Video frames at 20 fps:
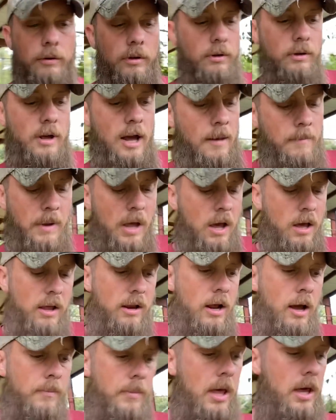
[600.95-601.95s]
I'm not
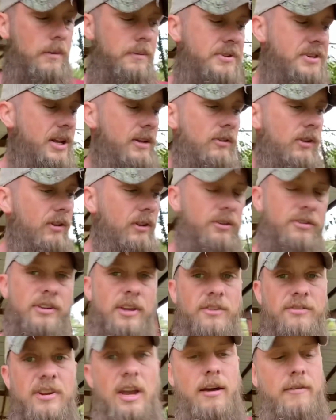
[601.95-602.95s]
upset that these
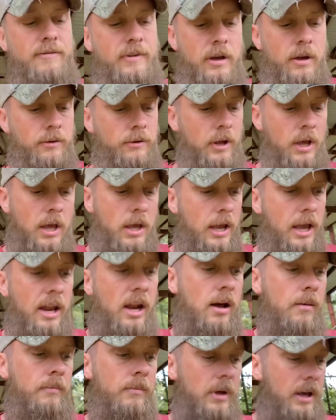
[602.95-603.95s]
kids got found. And
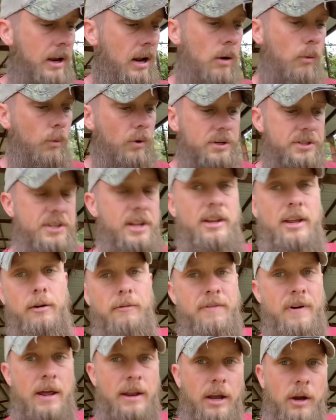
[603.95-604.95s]
I wish that they would
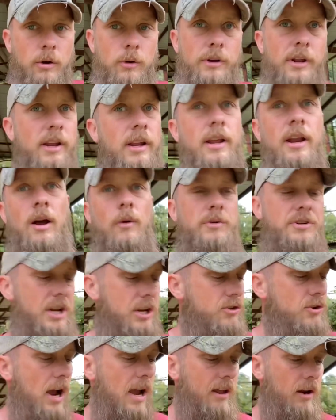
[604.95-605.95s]
find out who did it, and I wish they'd
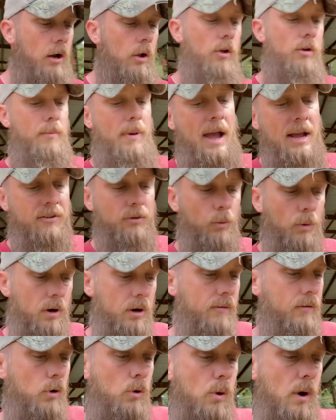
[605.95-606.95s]
track it all the way back to
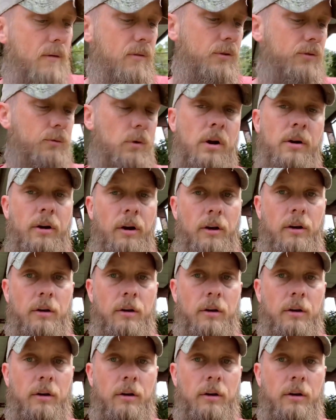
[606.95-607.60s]
whoever's running it.